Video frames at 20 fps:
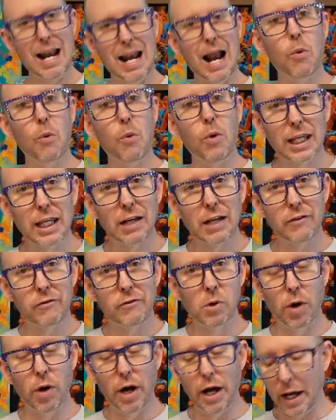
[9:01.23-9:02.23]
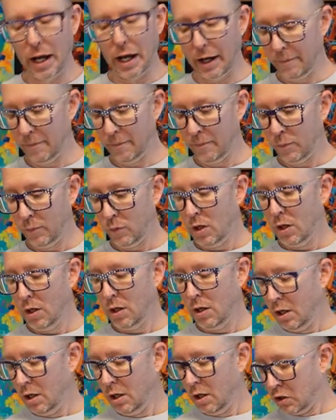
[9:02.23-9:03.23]
and I want to give them away.
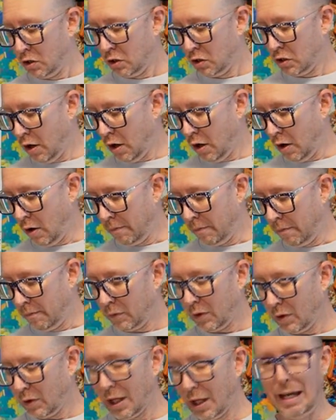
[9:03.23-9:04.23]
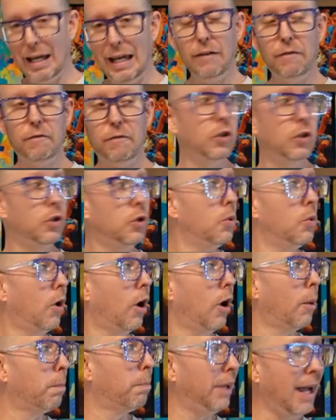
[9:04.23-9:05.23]
So if you
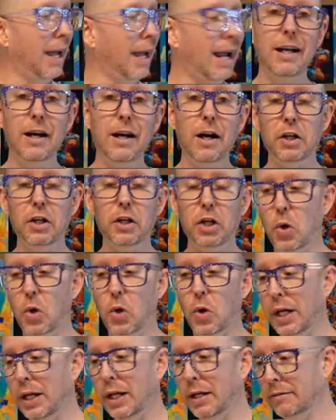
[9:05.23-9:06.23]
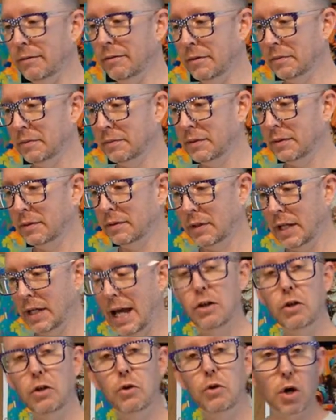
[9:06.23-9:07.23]
are planning on going
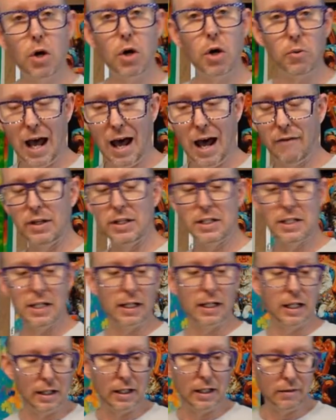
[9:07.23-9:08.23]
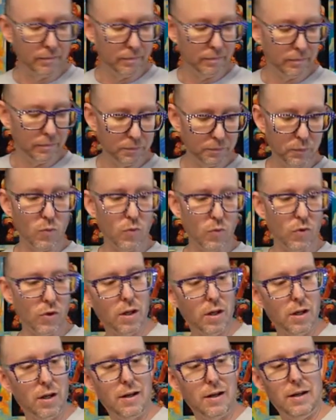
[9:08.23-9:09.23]
and you don't have a ticket,
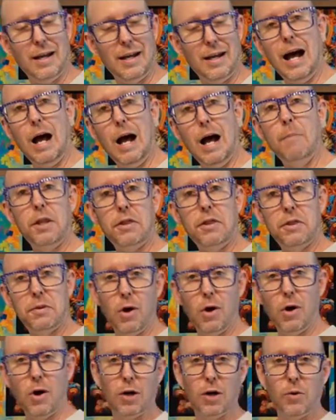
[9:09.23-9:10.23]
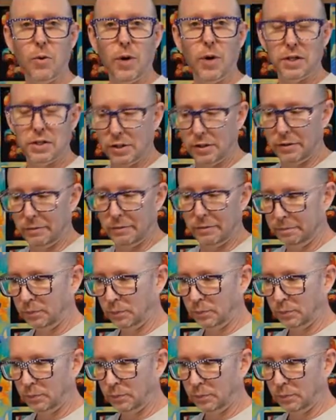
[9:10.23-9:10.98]
I'm going to throw out a question.